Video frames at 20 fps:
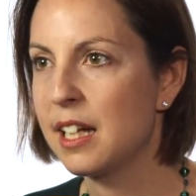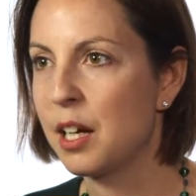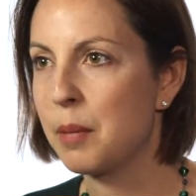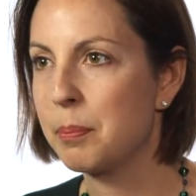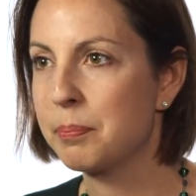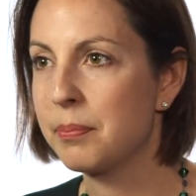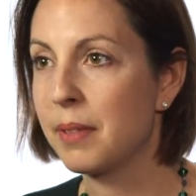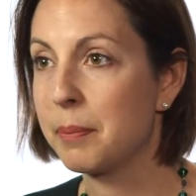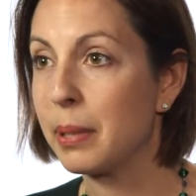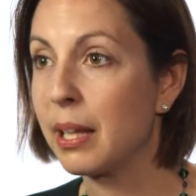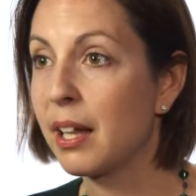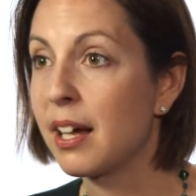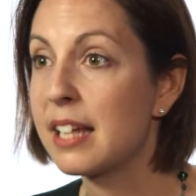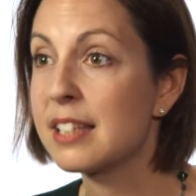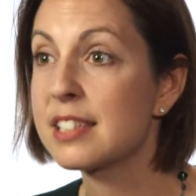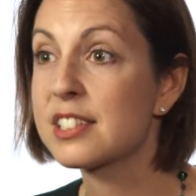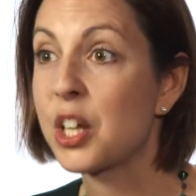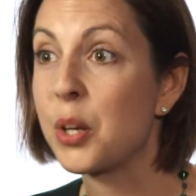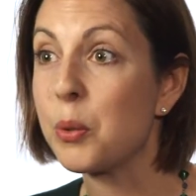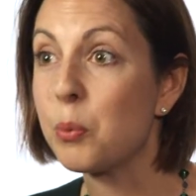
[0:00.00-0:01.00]
apply
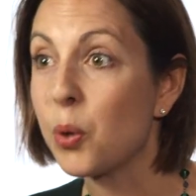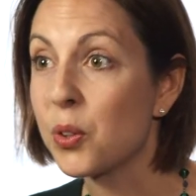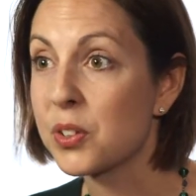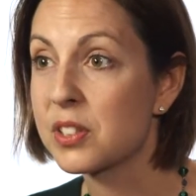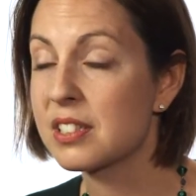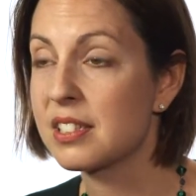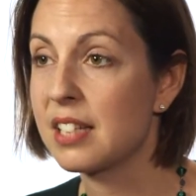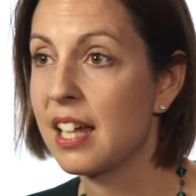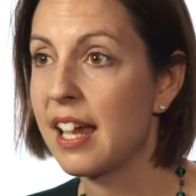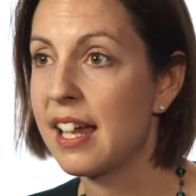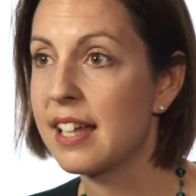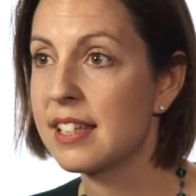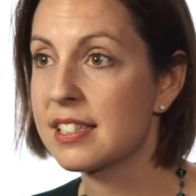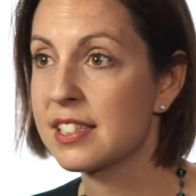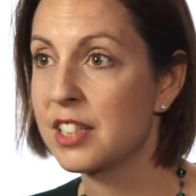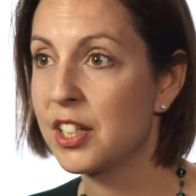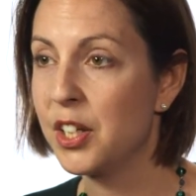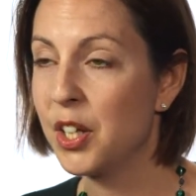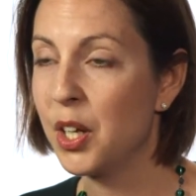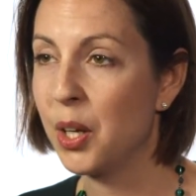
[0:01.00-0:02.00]
a so what's
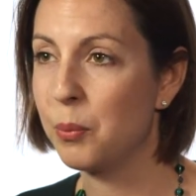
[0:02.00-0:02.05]
test,